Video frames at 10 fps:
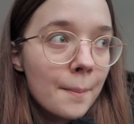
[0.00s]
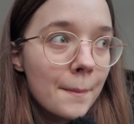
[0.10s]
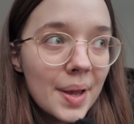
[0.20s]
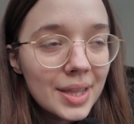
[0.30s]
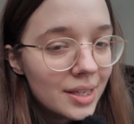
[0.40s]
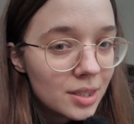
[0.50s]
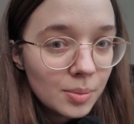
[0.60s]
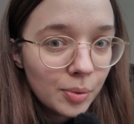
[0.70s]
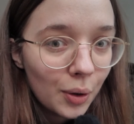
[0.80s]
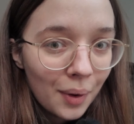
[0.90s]

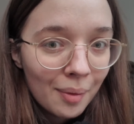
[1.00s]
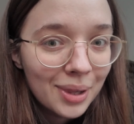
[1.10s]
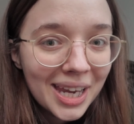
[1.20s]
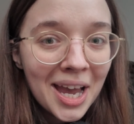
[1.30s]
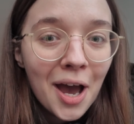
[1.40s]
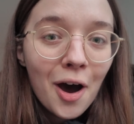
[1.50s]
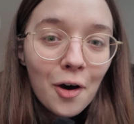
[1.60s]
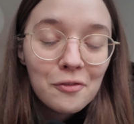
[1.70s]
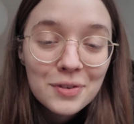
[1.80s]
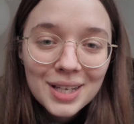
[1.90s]
minutes probably
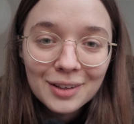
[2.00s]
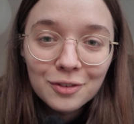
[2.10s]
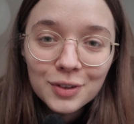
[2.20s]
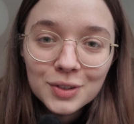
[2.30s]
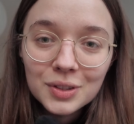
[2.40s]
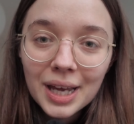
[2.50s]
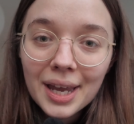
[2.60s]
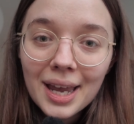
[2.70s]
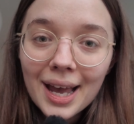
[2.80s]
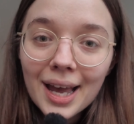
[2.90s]
of sun for
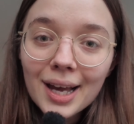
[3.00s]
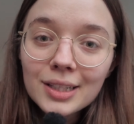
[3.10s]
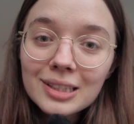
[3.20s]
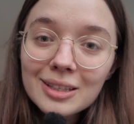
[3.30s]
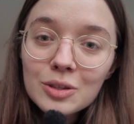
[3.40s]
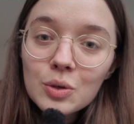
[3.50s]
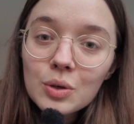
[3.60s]
today and